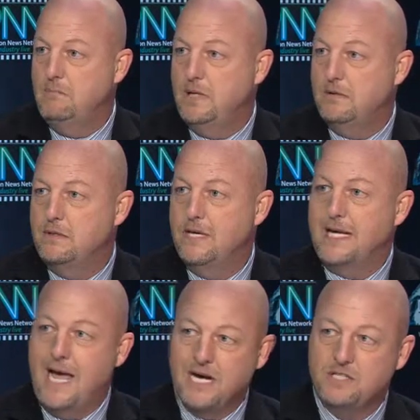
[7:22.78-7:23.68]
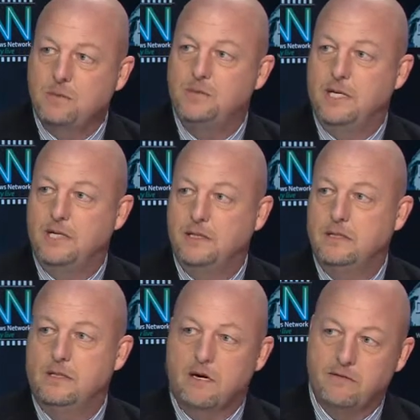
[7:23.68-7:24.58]
Being able to take actionable data,
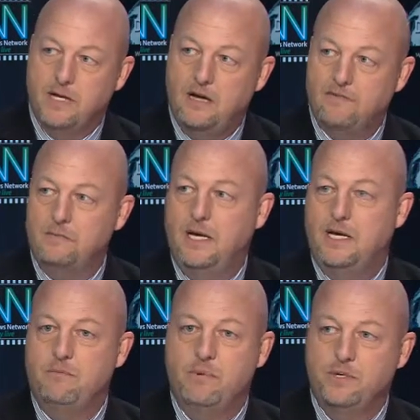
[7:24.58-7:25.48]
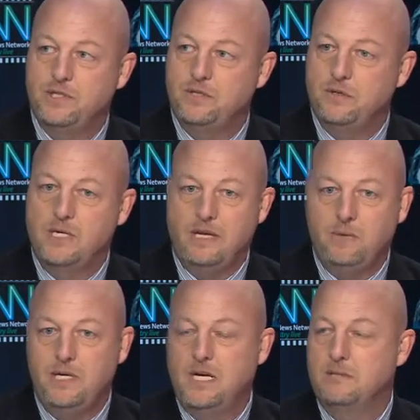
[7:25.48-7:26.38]
carve it out from that, and push it to an
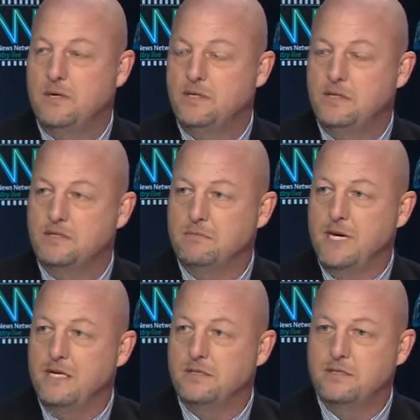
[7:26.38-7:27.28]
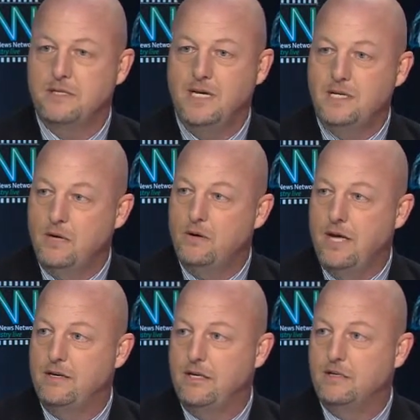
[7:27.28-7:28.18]
APDM or a district manager so they know
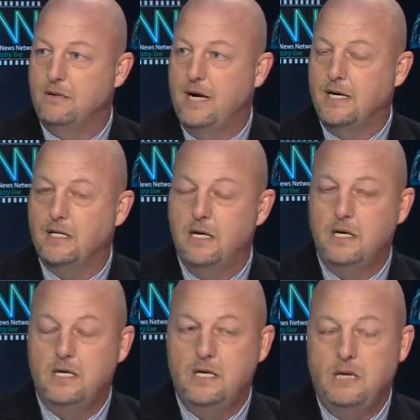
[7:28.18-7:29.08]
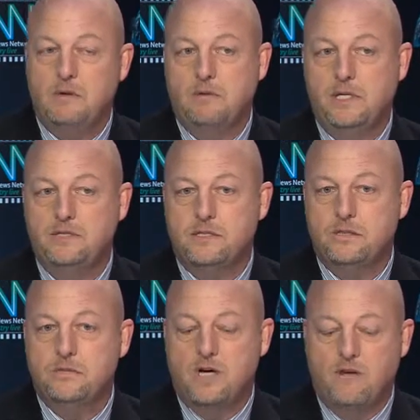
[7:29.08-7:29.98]
how to interact. And we released a
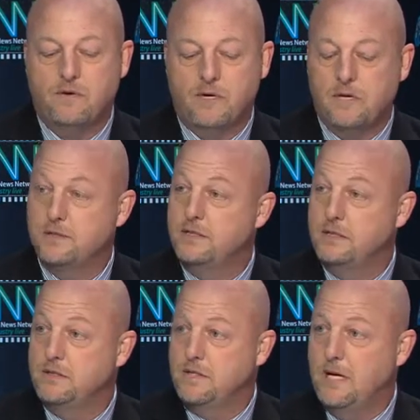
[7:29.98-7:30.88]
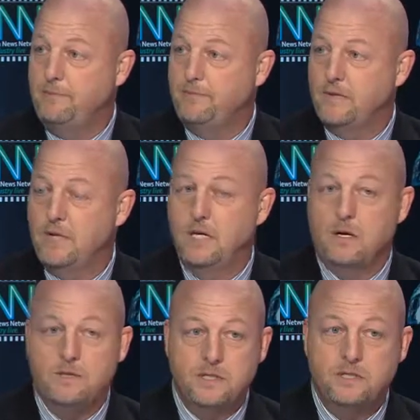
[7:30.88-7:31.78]
new software called Signal Chat. And
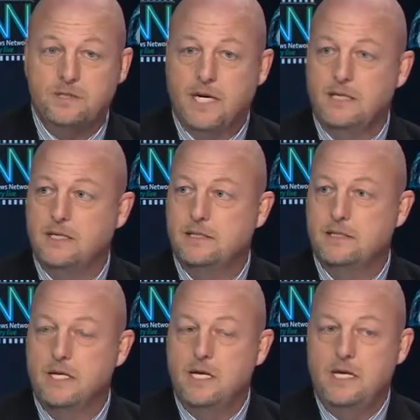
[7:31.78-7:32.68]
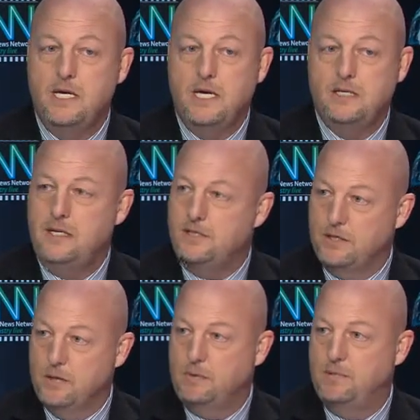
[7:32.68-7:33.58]
all Signal Chat is it takes
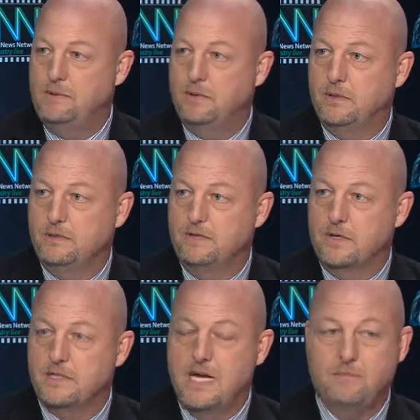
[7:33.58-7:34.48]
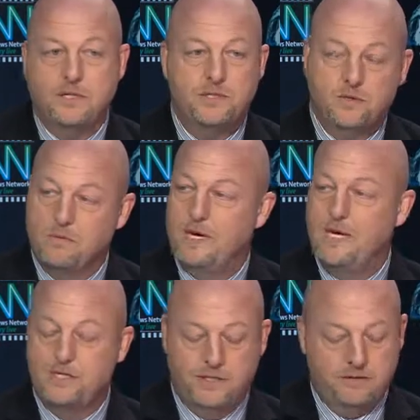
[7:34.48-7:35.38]
a group of people, for example, a store
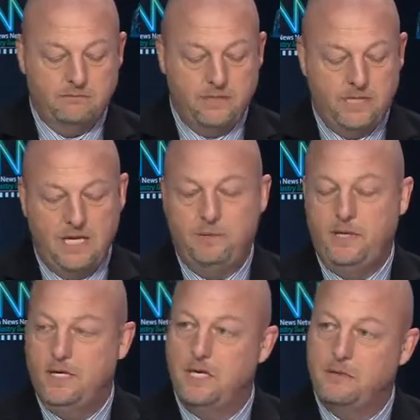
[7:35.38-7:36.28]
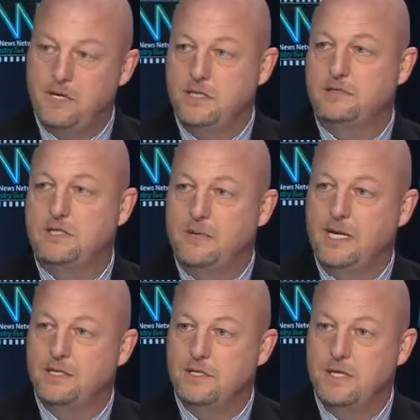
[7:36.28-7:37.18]
manager, an APDM, and a district
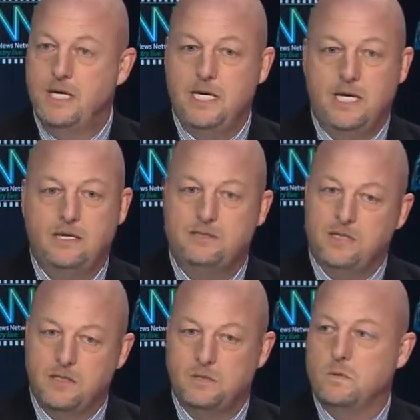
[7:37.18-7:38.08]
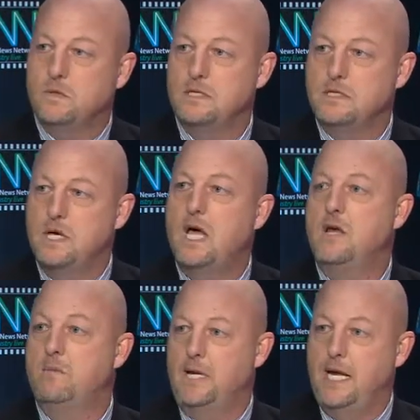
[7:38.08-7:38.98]
manager, and say a store does not
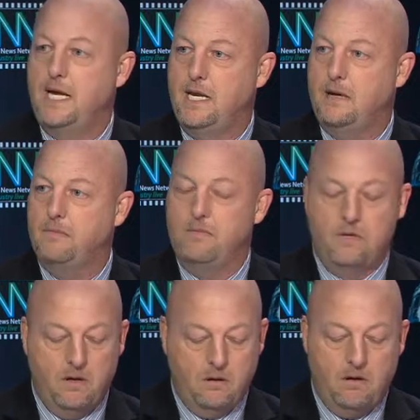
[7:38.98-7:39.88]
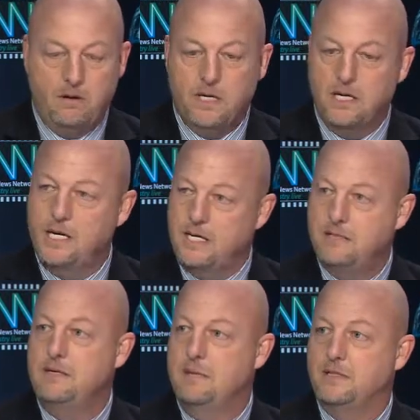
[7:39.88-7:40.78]
open at 8 a.m. They'll all get an
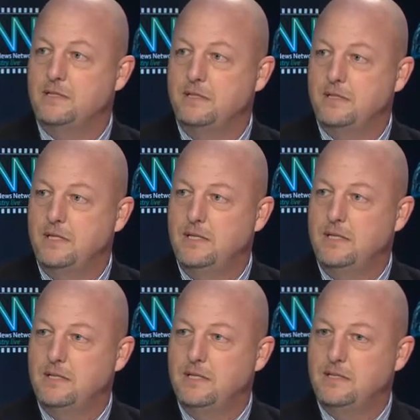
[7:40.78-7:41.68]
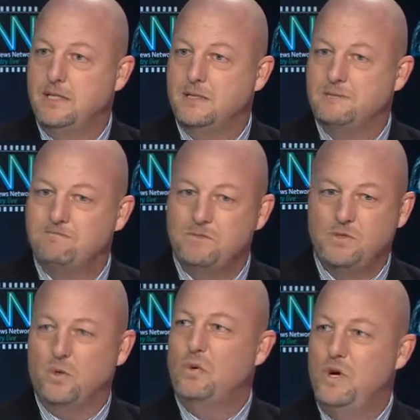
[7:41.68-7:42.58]
instant message that says,
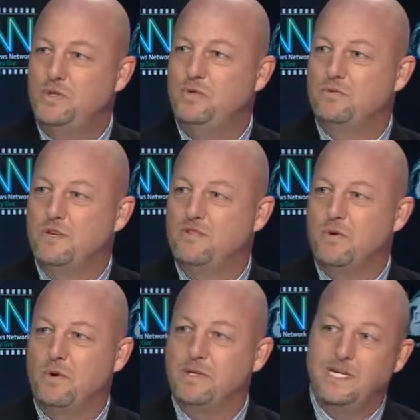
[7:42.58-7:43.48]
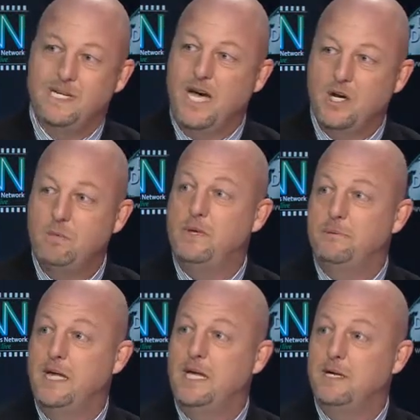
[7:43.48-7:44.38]
store 1, 2, 3, 4 did not open
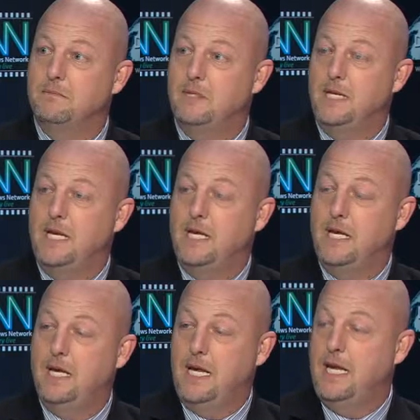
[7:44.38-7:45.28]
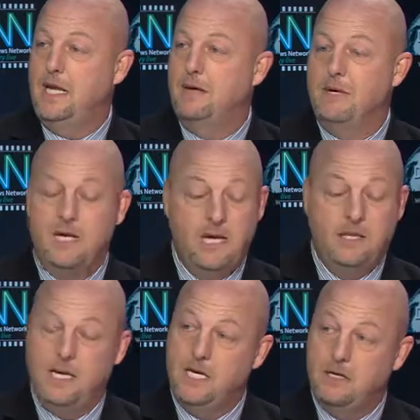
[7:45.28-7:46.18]
at 8 a.m.
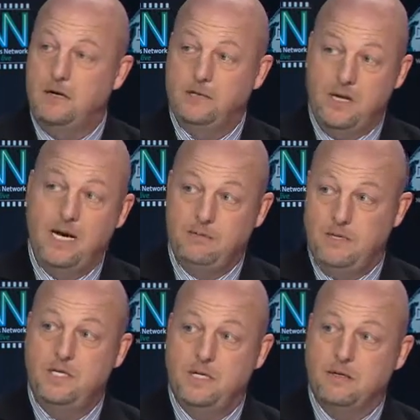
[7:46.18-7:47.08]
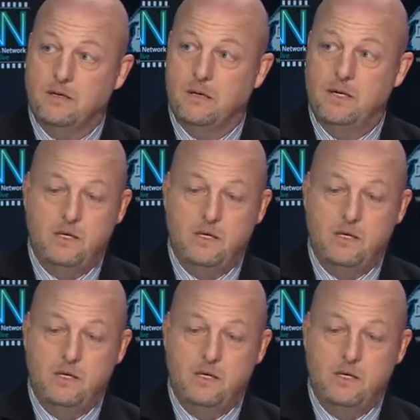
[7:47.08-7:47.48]
And they can all type to each other,